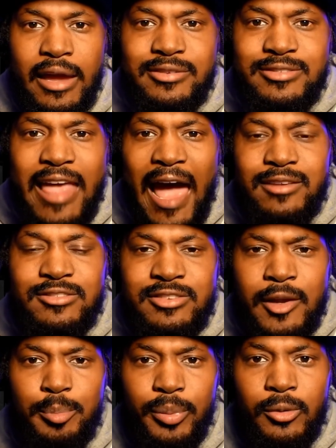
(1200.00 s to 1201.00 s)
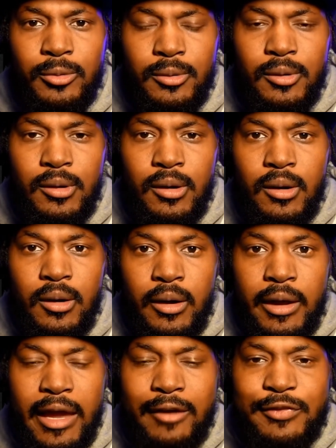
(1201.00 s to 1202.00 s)
It's that simple.
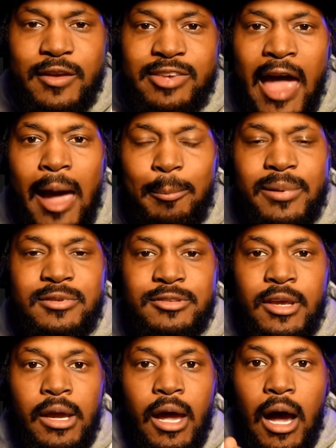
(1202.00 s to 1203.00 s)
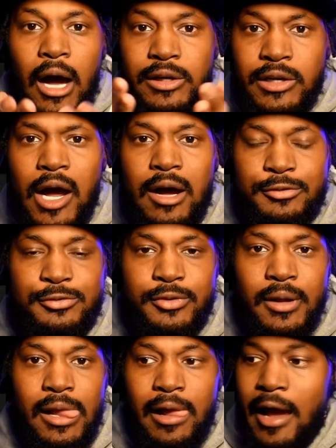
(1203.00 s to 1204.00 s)
If this happens enough,
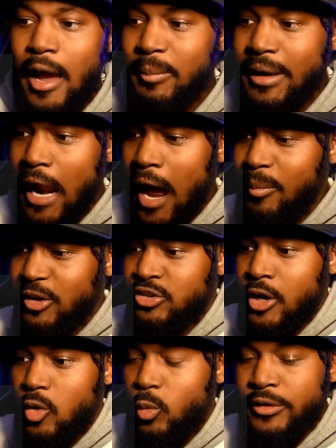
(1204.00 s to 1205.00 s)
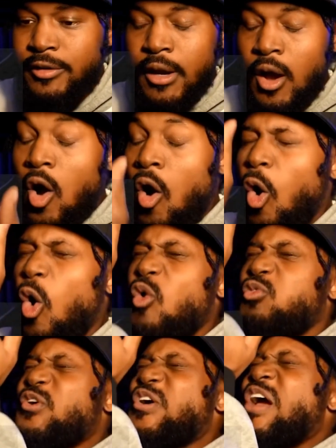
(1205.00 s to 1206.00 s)
I mean, I'm a channel with
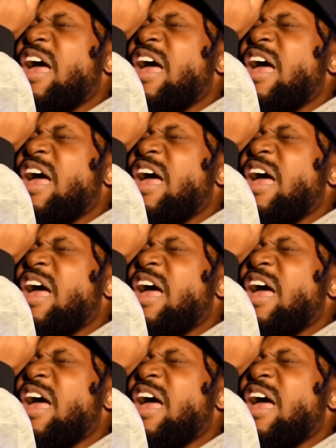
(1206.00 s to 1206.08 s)
over